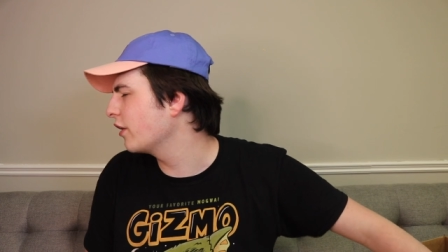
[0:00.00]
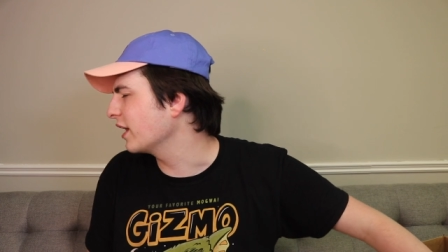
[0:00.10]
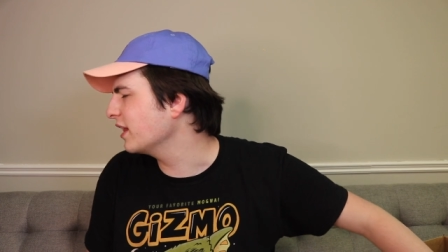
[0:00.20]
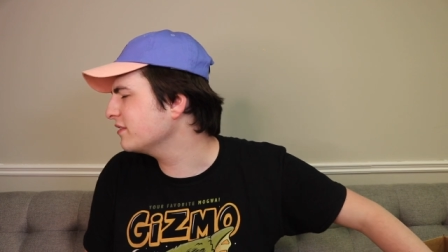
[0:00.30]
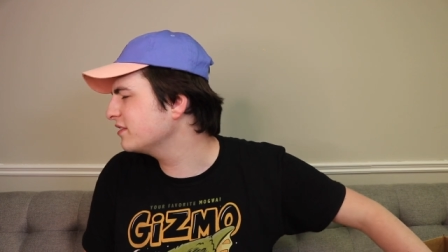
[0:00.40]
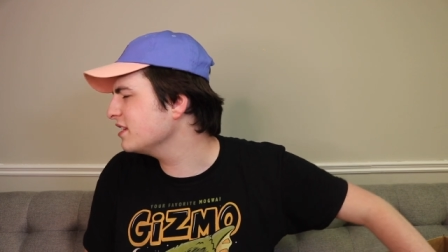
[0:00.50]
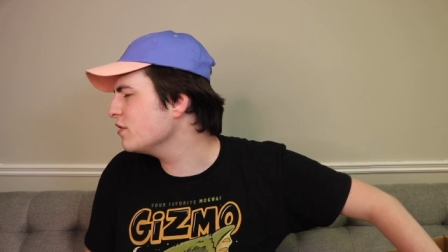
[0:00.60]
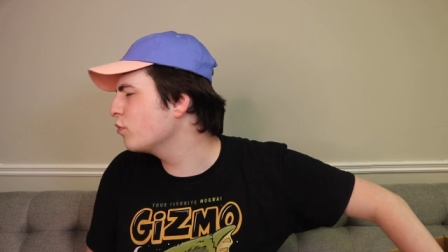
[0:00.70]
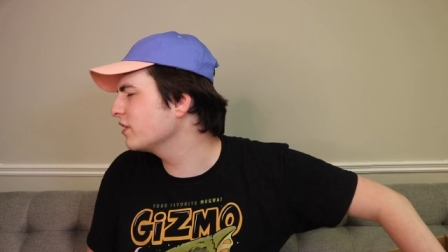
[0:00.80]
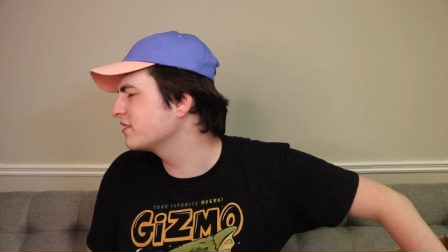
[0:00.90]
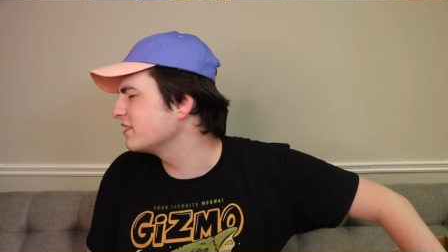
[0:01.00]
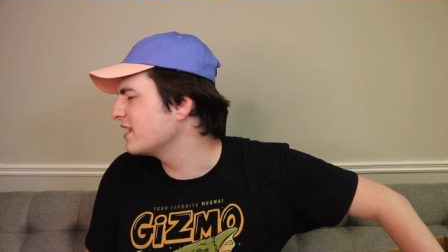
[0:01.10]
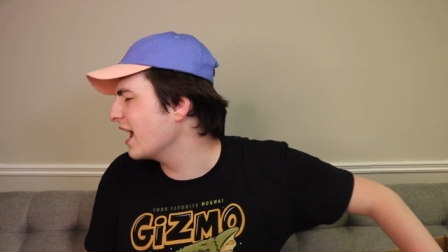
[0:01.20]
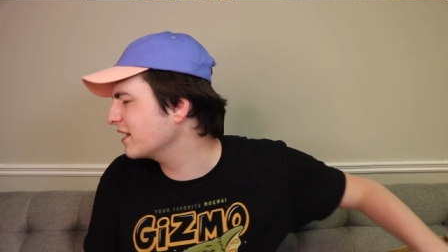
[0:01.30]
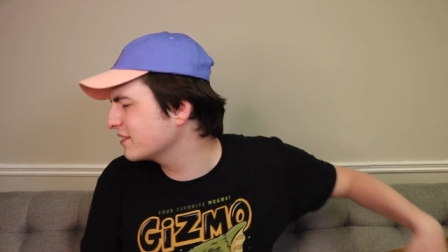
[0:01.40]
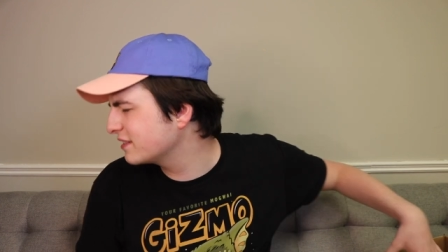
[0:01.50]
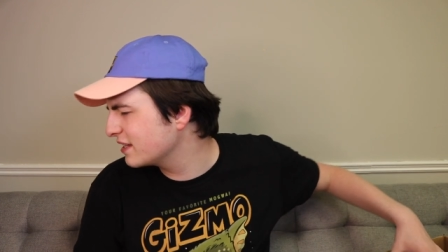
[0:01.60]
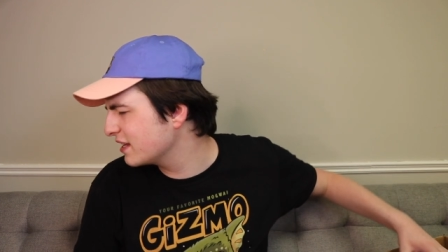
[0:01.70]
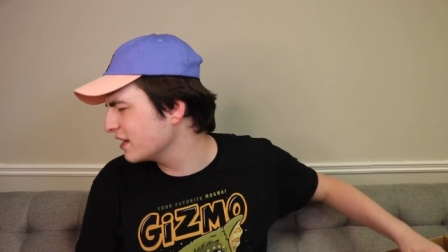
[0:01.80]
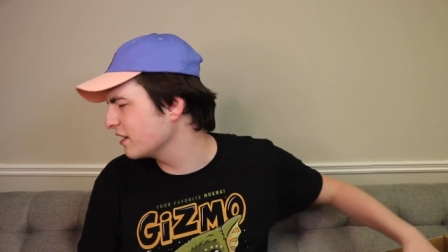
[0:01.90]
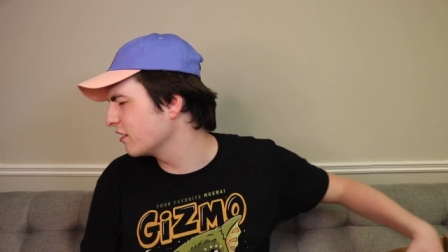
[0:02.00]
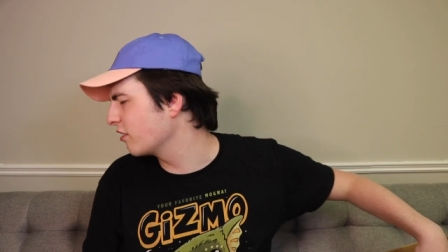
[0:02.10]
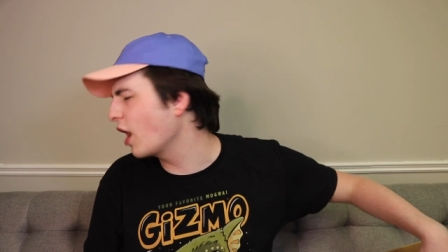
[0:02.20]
Okay, let's see what's next here.